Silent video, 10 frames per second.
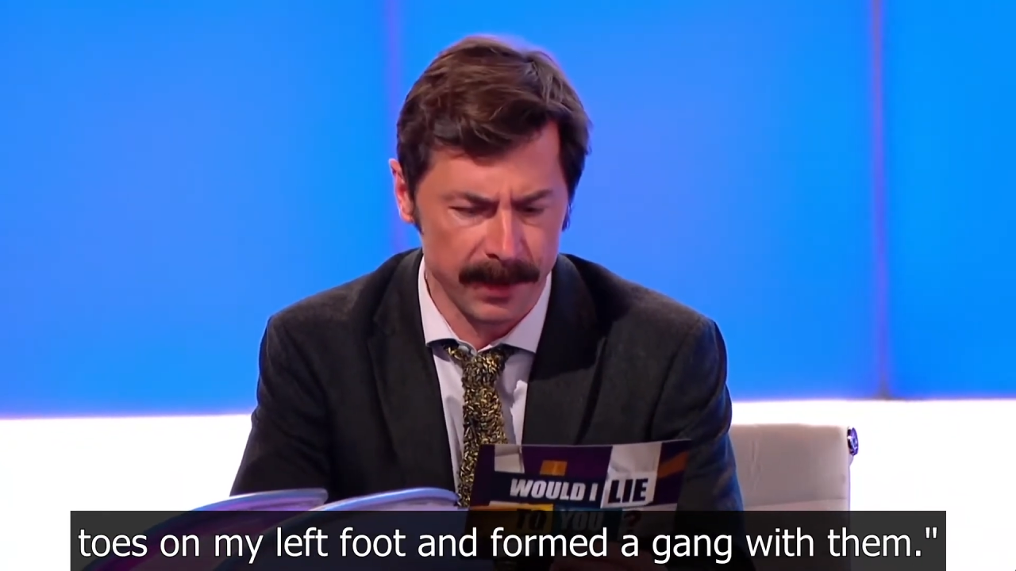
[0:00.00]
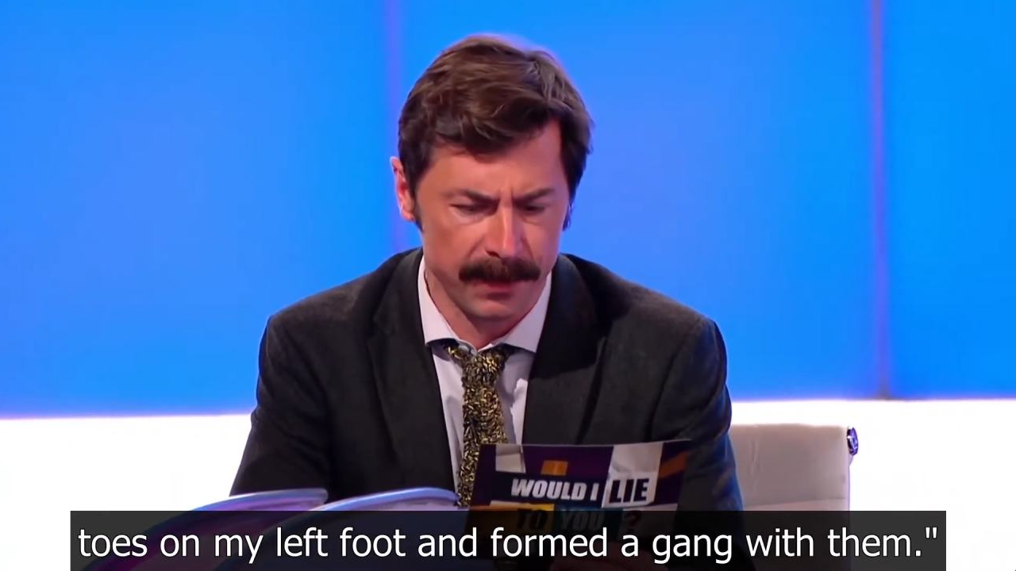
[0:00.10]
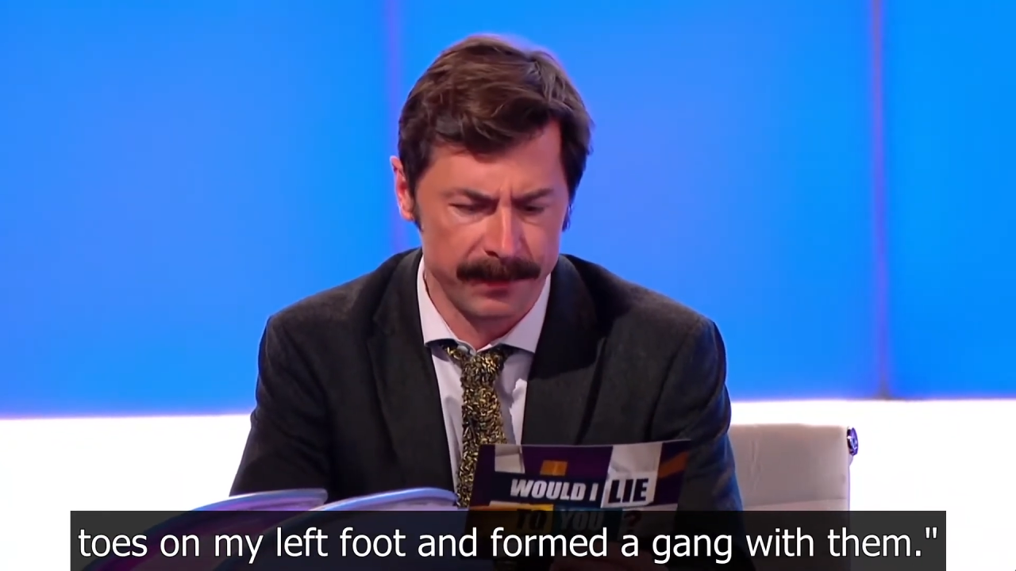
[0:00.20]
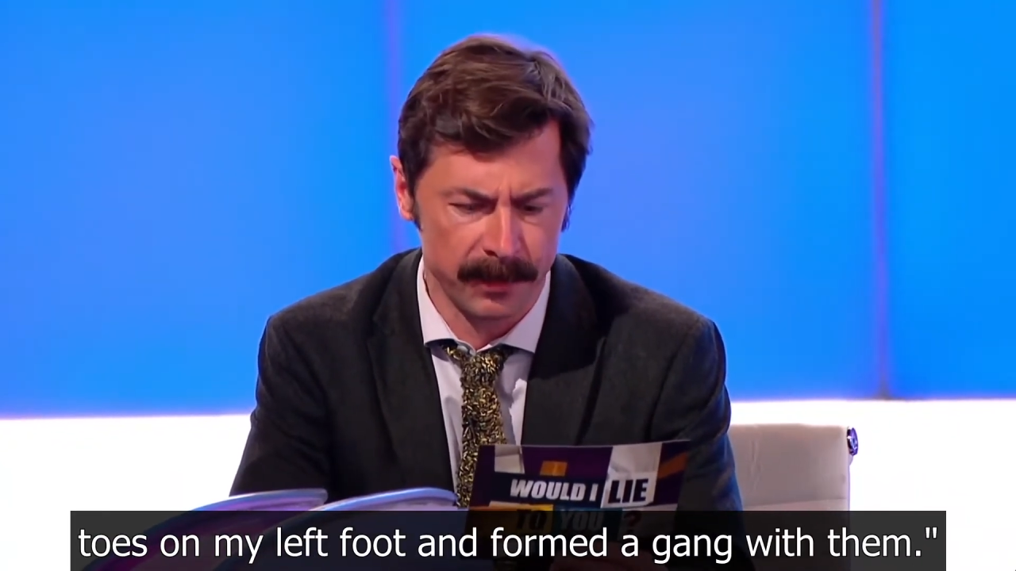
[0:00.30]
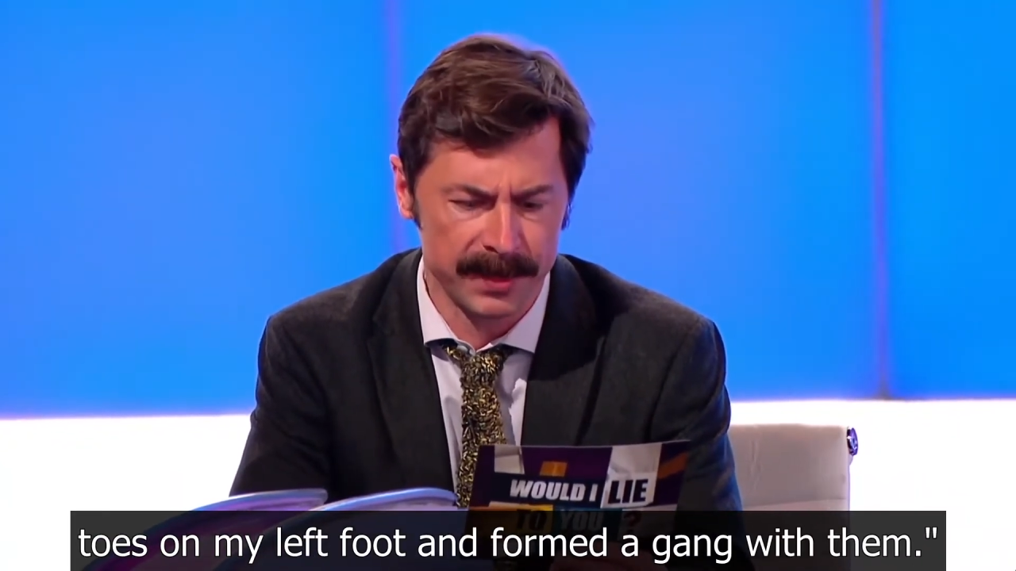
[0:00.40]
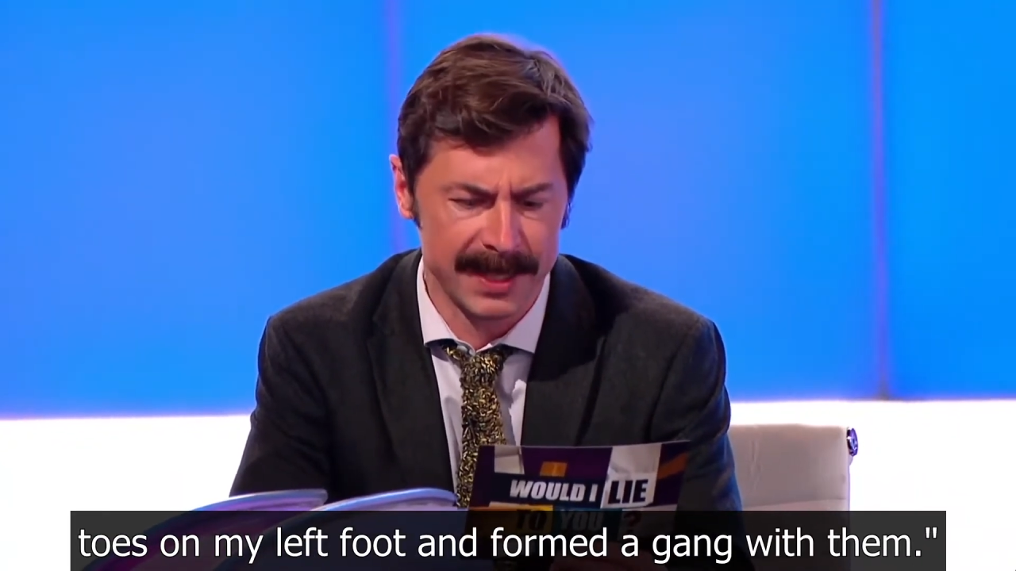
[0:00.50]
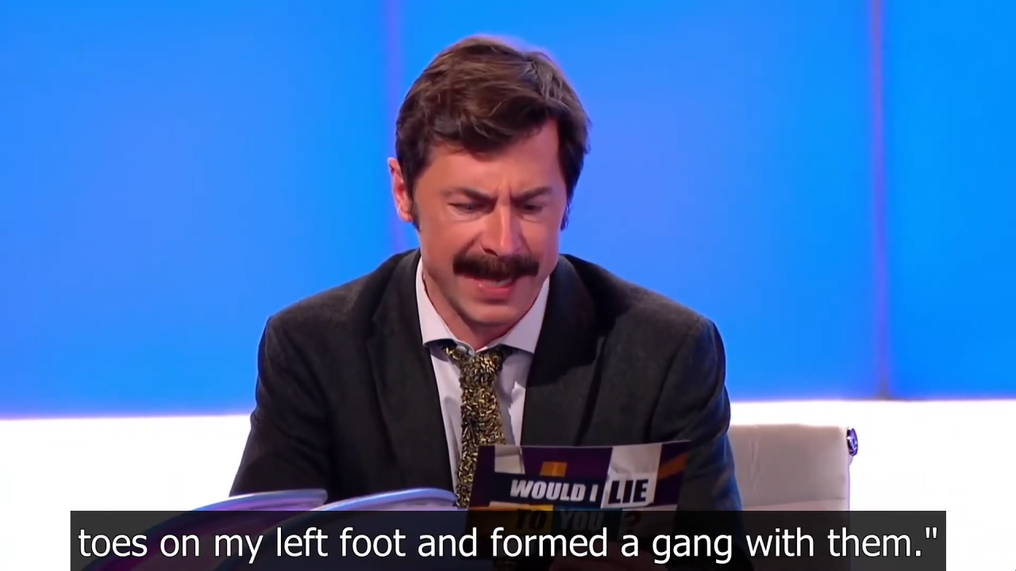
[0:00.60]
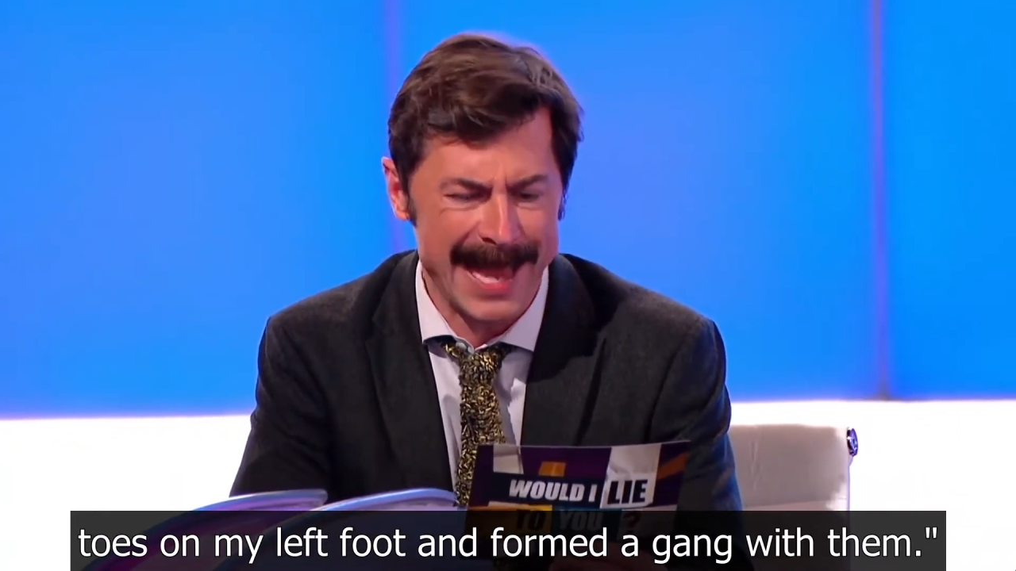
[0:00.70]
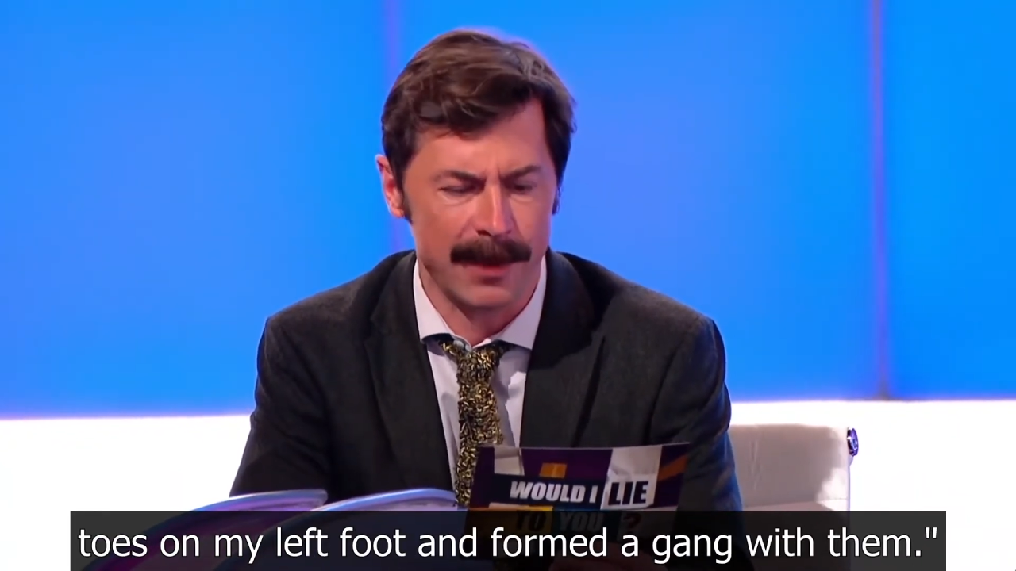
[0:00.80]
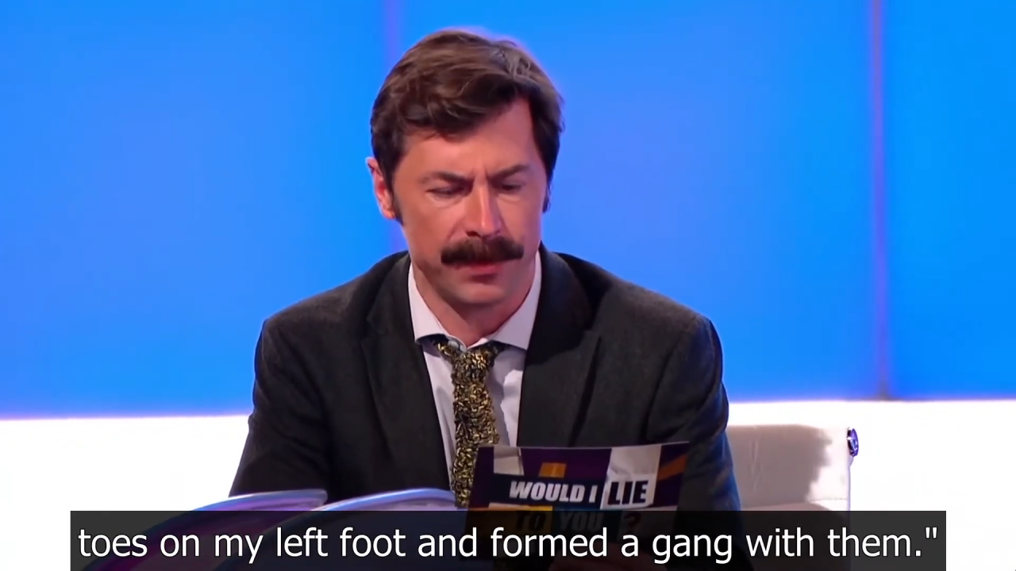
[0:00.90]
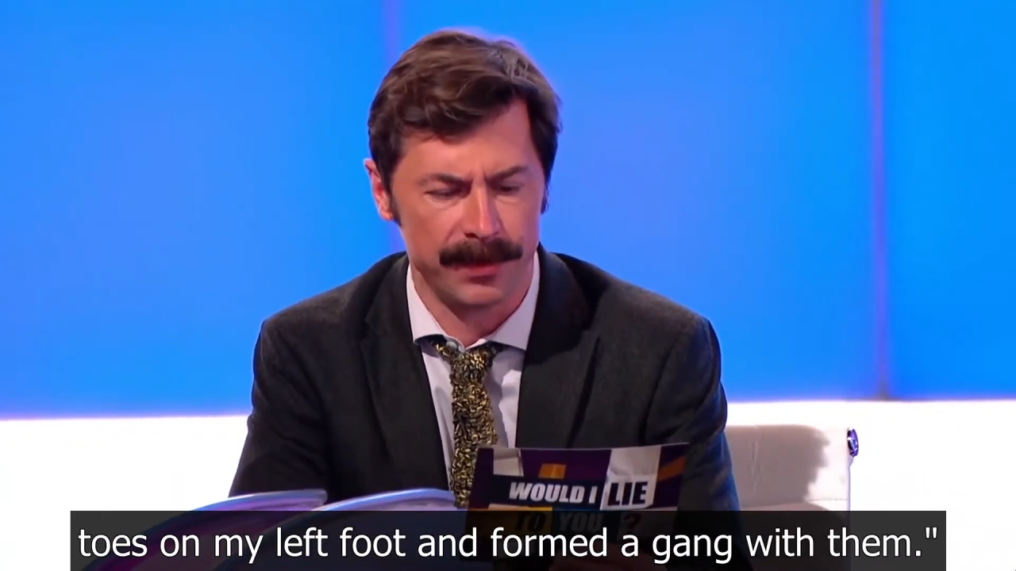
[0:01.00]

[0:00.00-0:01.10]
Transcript: and formed a gang with